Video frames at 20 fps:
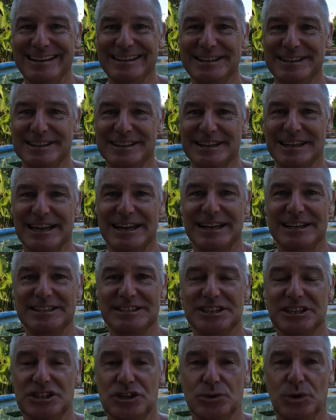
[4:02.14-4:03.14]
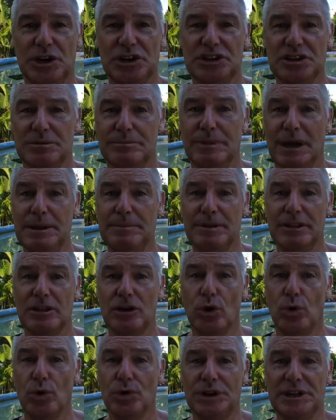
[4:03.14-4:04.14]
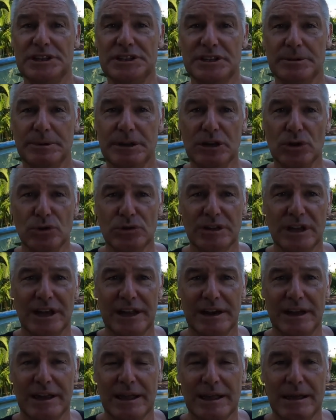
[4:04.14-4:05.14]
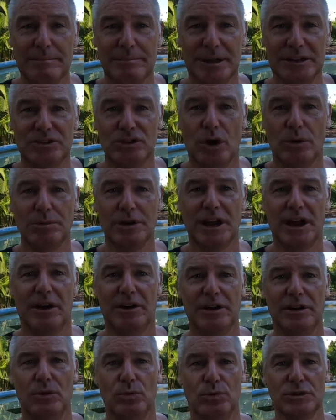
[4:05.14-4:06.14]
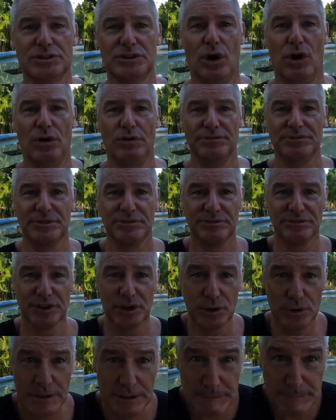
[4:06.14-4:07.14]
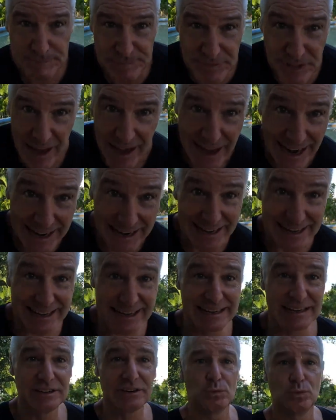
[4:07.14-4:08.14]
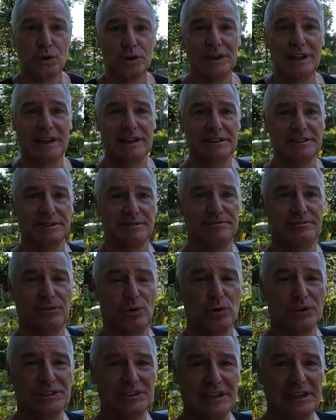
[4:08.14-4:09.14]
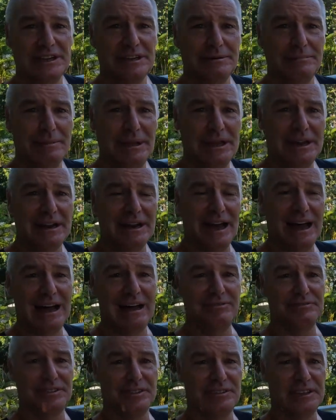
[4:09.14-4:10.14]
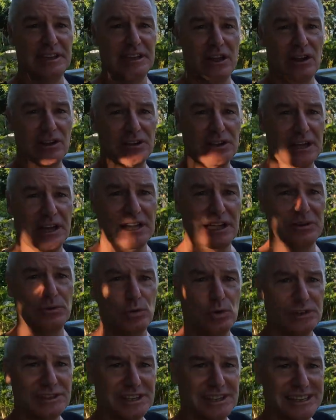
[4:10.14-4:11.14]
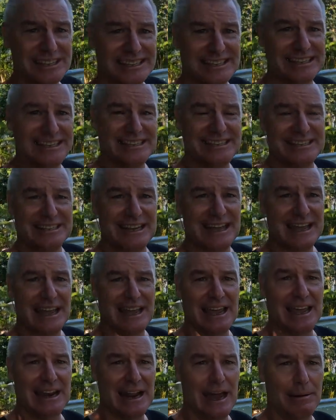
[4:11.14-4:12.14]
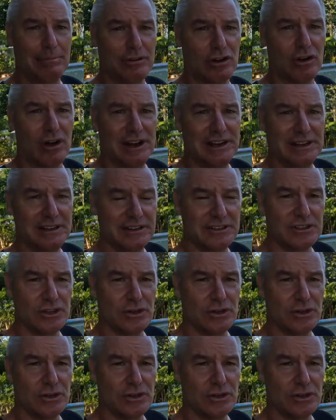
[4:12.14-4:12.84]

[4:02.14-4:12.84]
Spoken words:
it is a card situation. Maybe the law needs to be looked at. But Tom Curry was off the field, and England were down to 14 men after the yellow card was assessed and upgraded